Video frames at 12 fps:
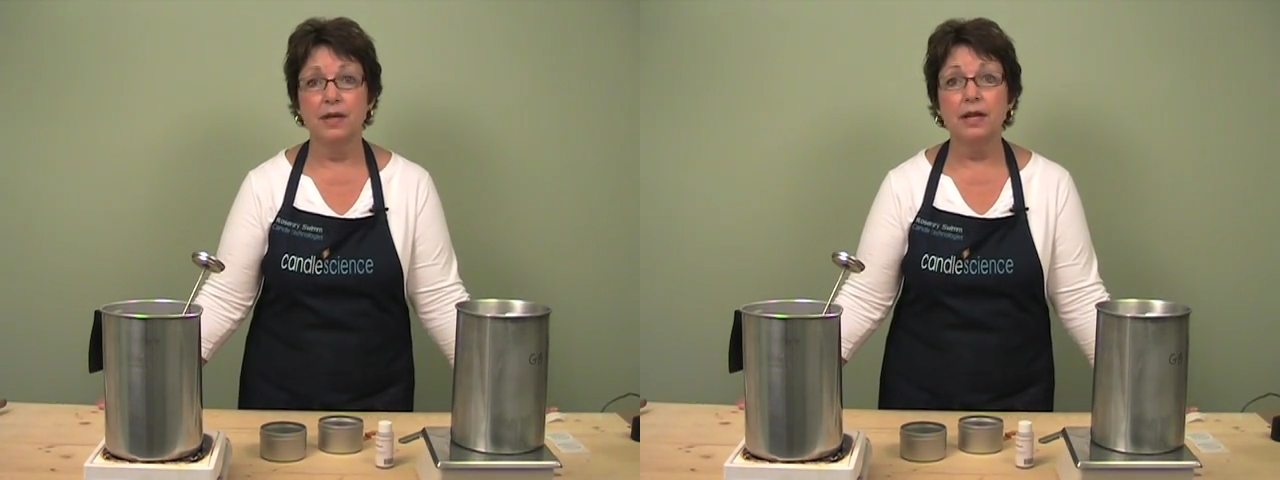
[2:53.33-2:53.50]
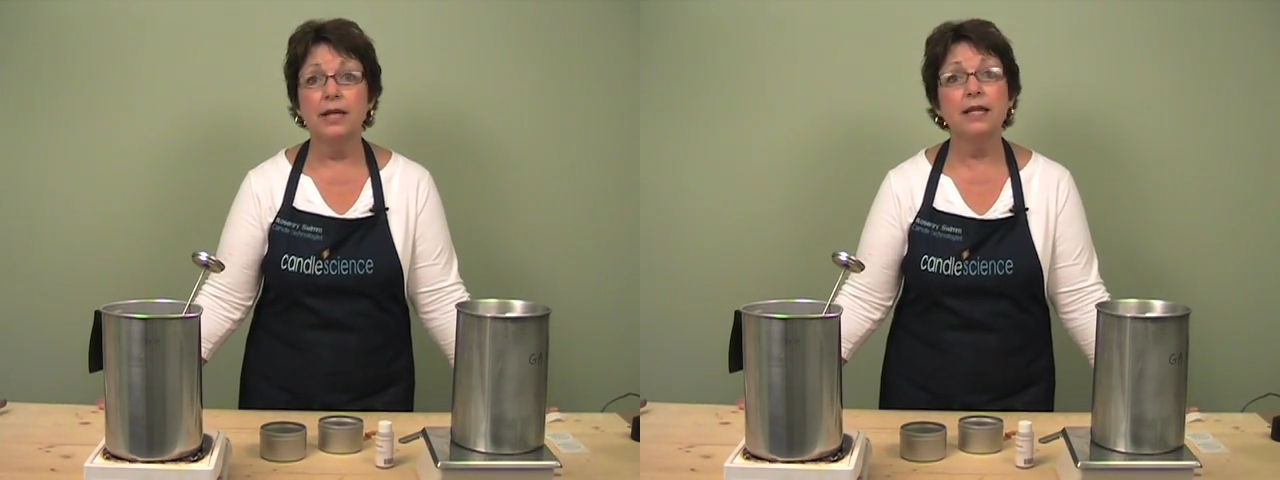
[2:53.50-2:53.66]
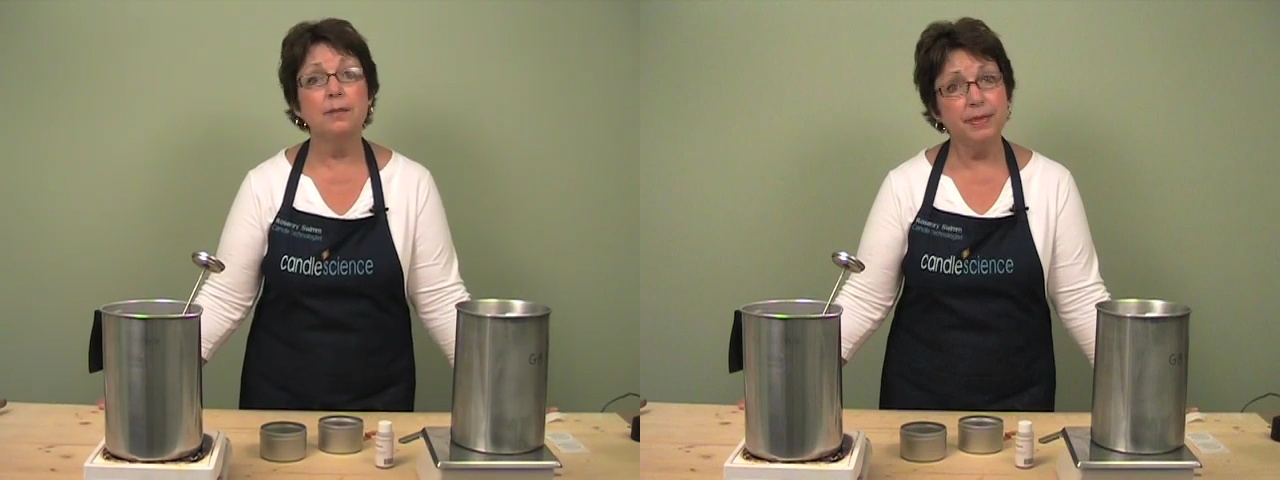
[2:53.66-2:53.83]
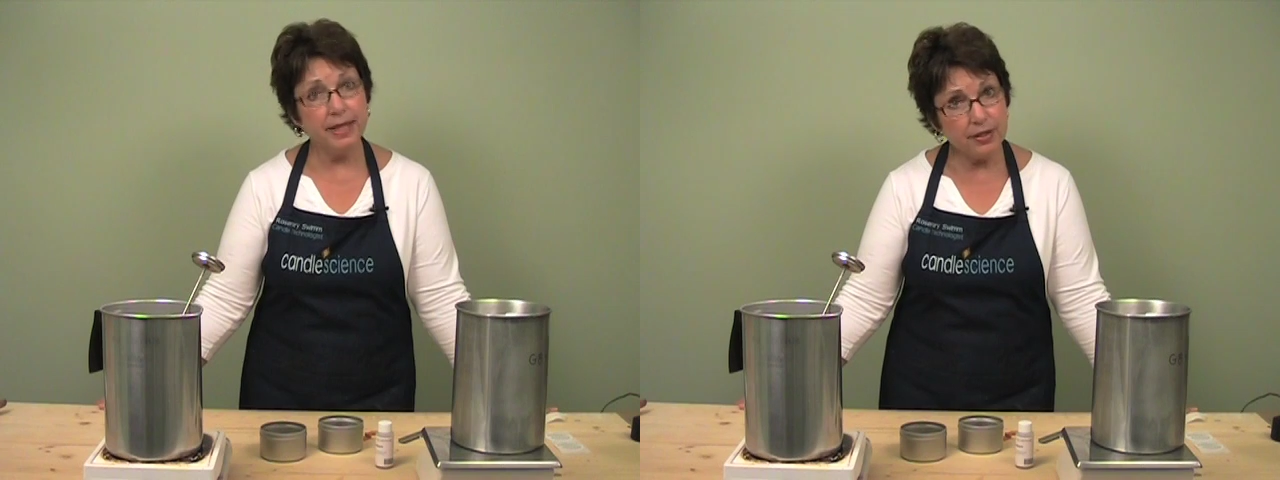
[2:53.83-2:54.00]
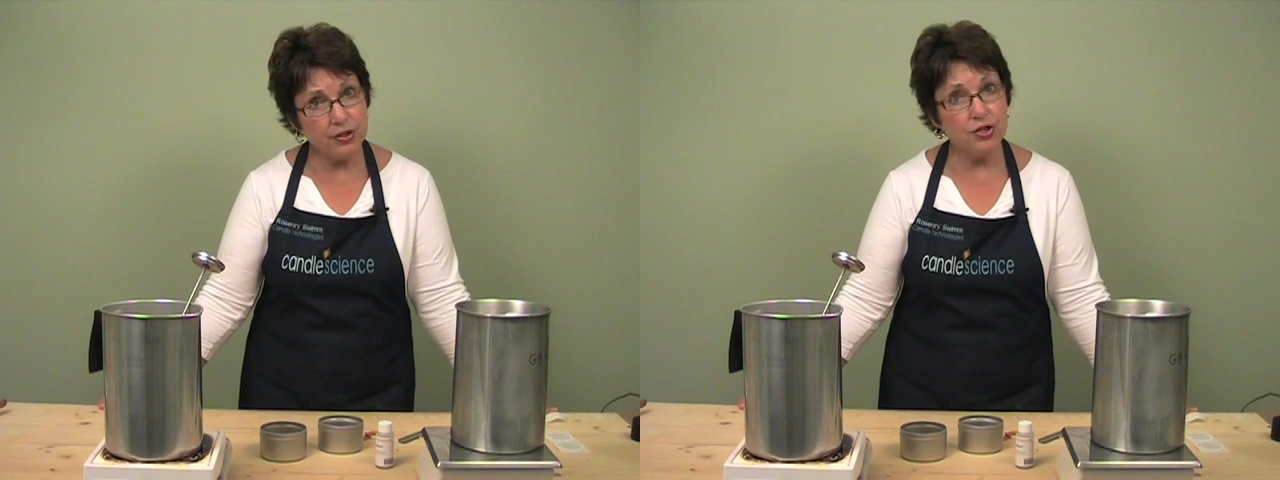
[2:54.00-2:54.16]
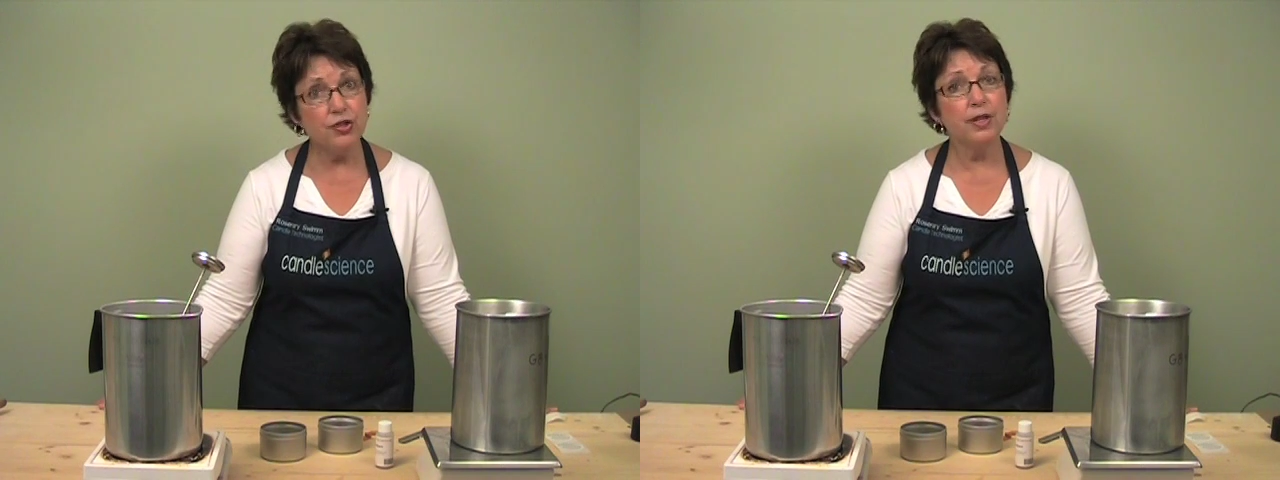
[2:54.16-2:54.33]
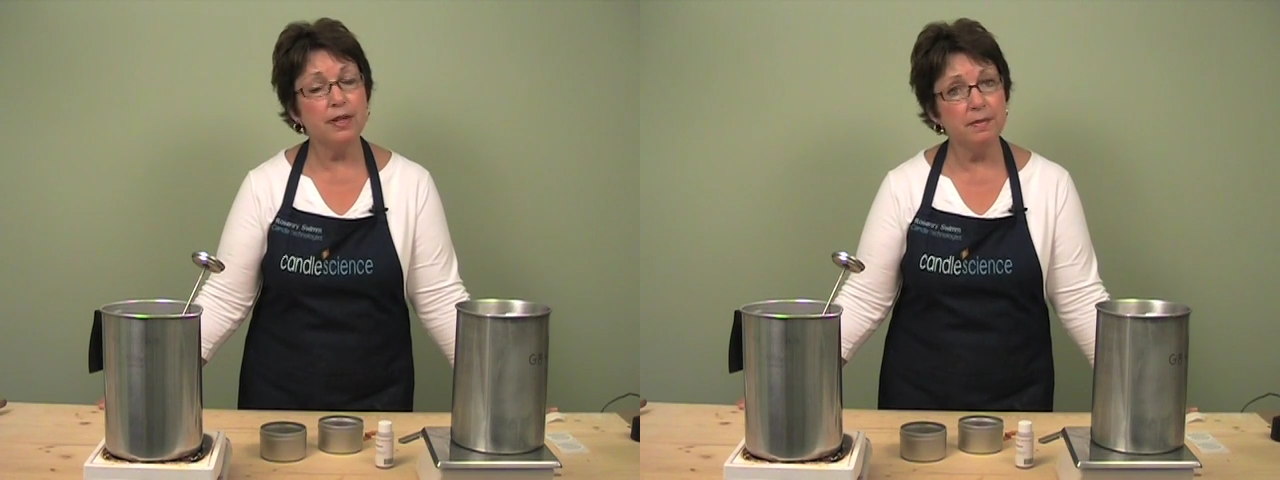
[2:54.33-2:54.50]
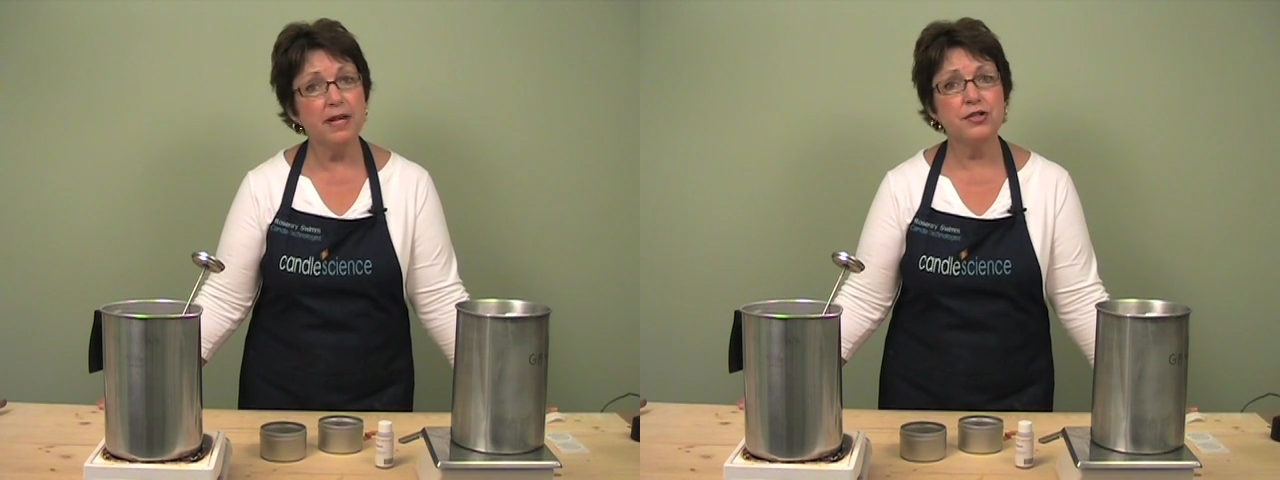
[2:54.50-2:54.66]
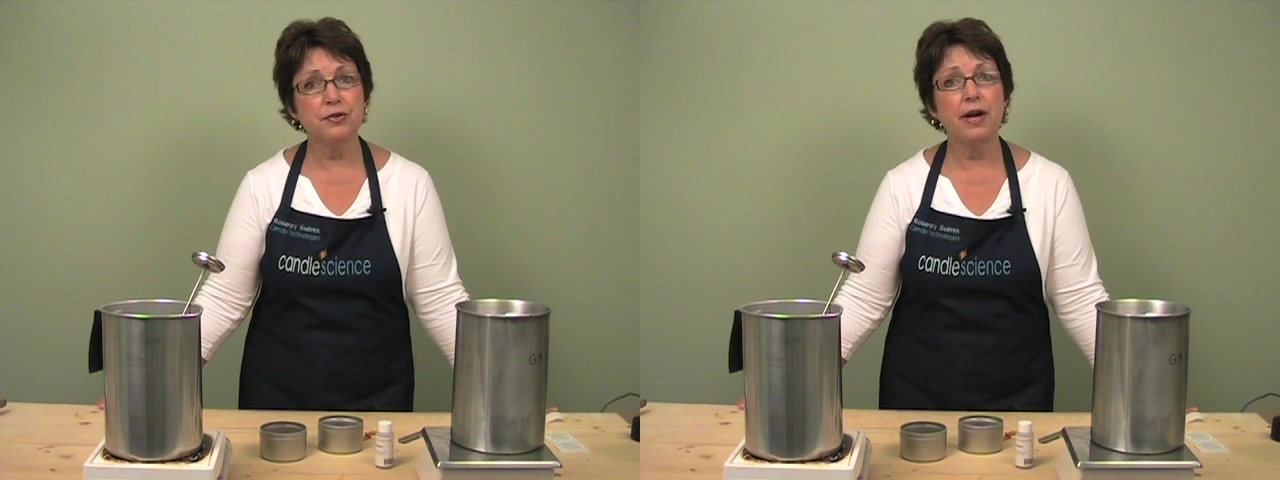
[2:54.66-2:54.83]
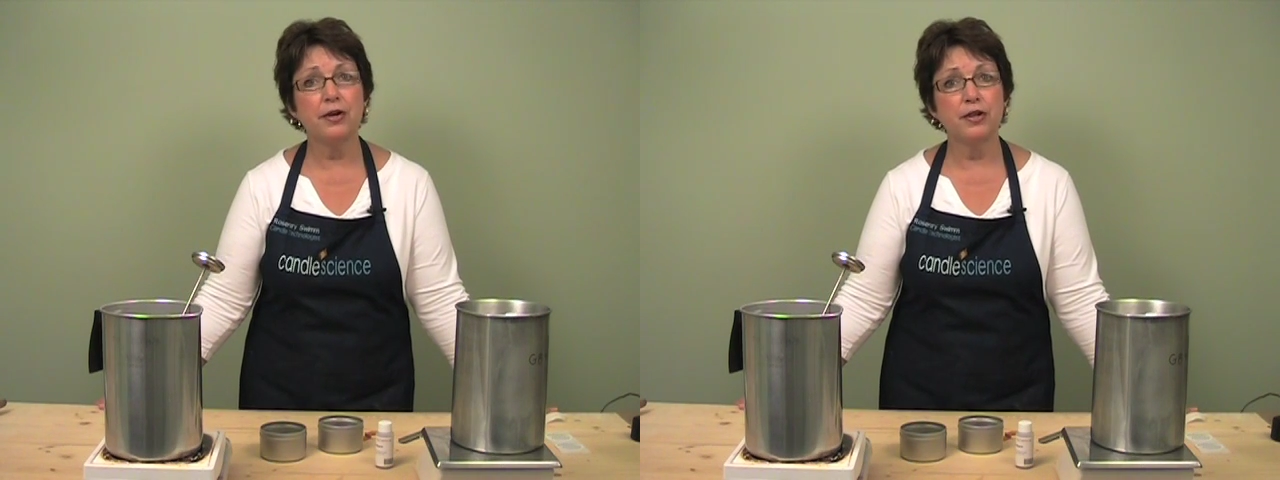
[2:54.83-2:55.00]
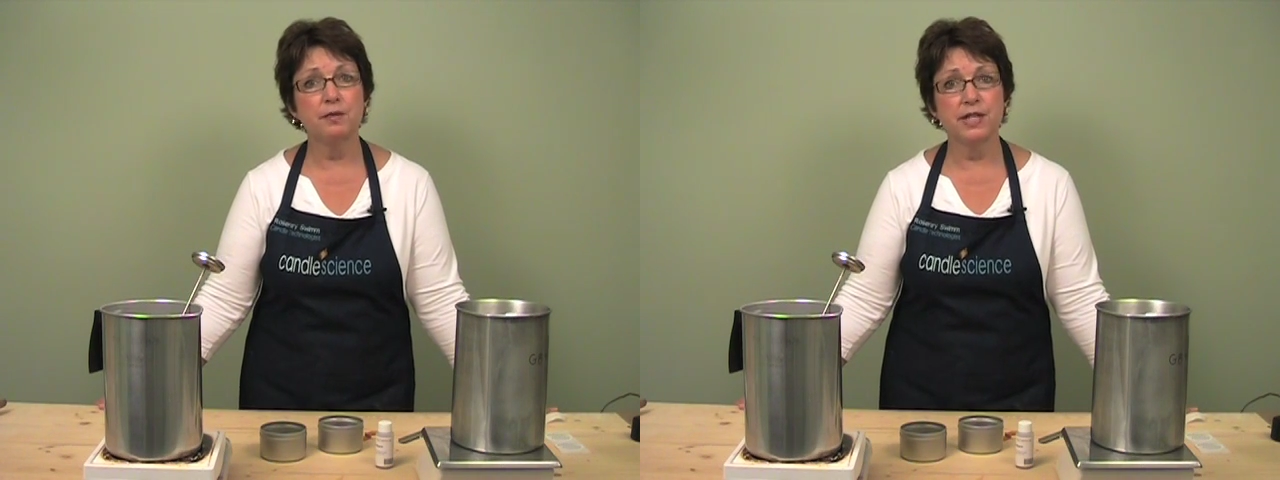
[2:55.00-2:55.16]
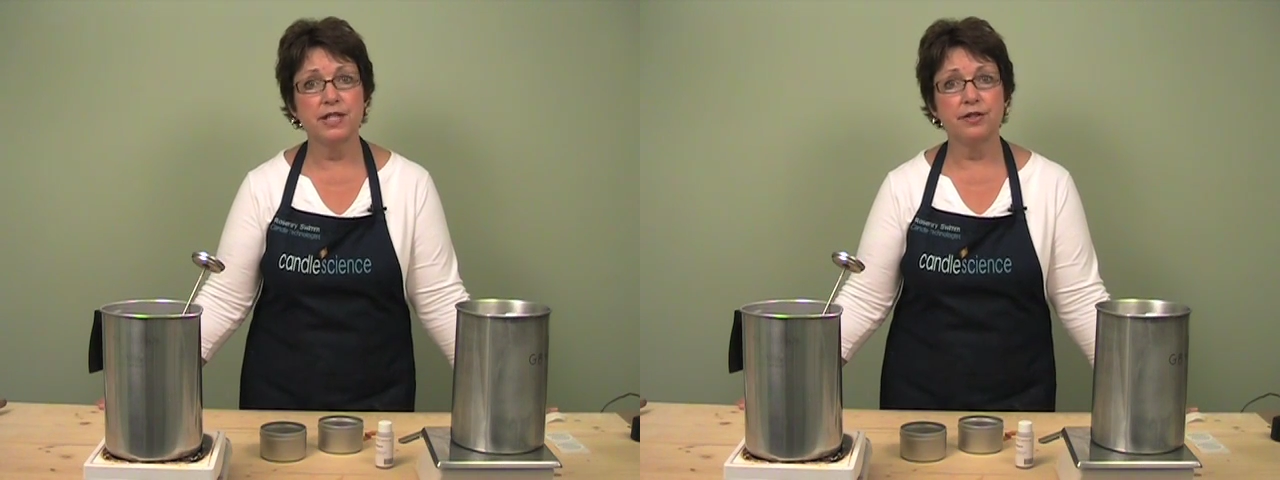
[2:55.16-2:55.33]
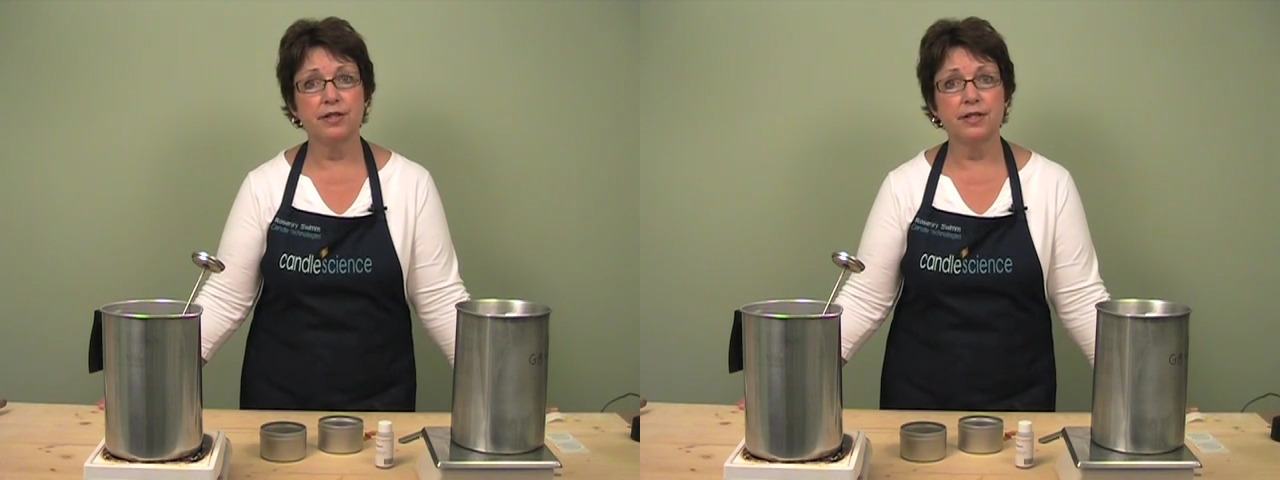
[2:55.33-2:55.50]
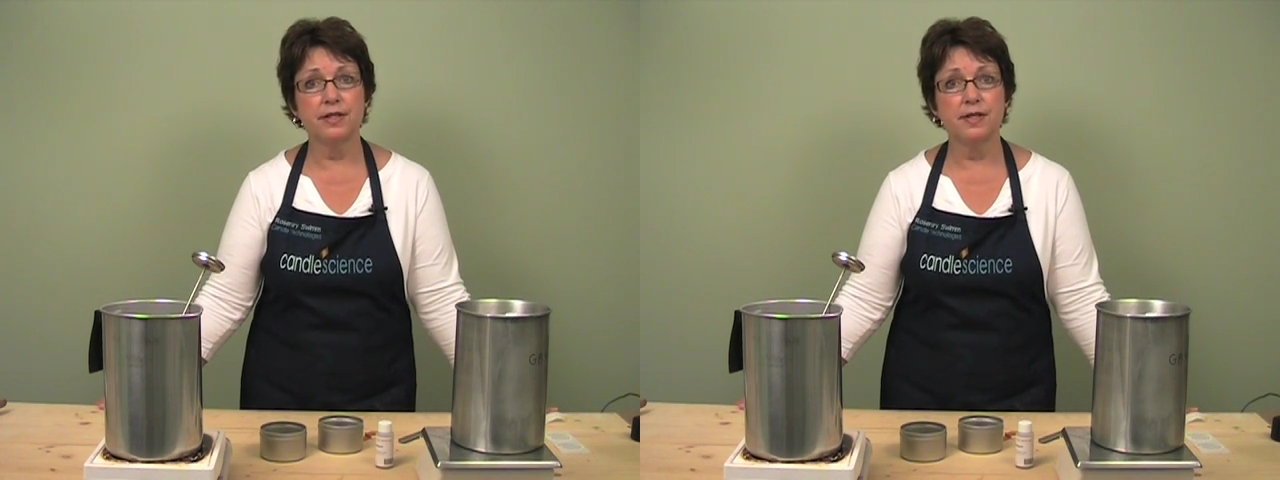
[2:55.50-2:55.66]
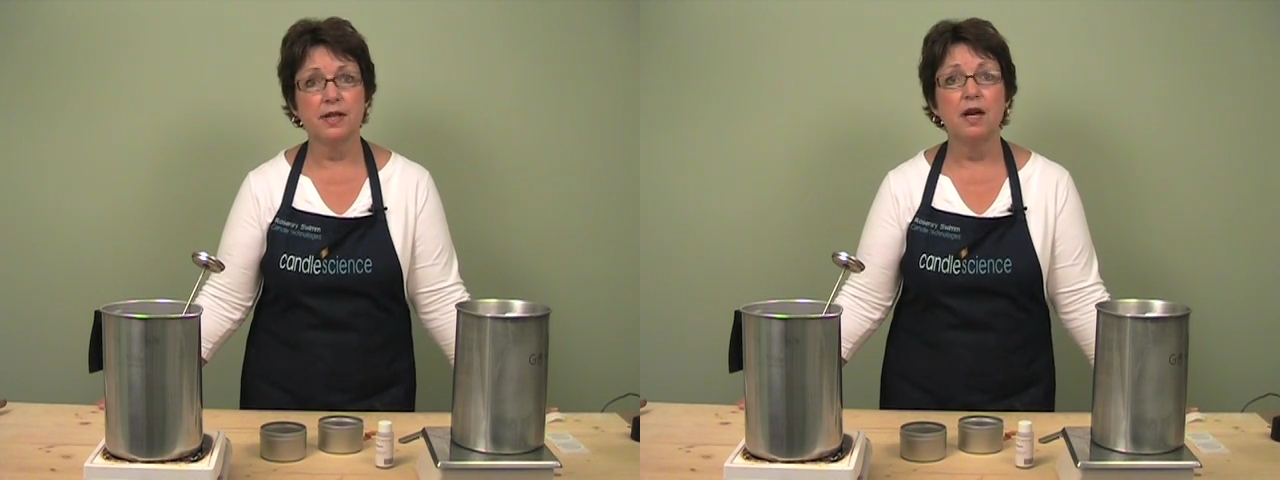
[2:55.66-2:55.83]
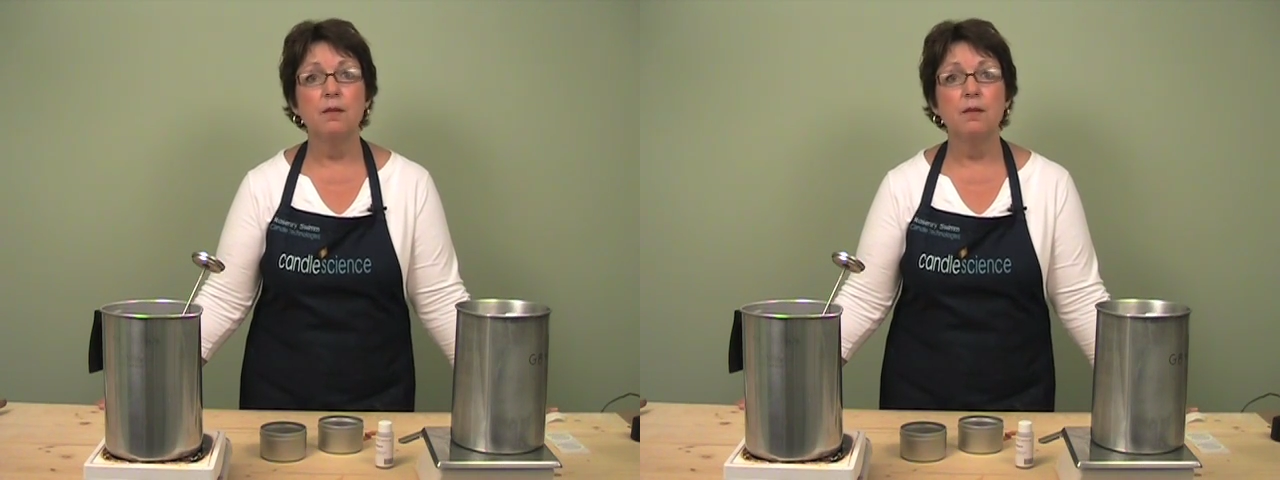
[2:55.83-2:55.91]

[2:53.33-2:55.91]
In a pinch, you can measure out your materials,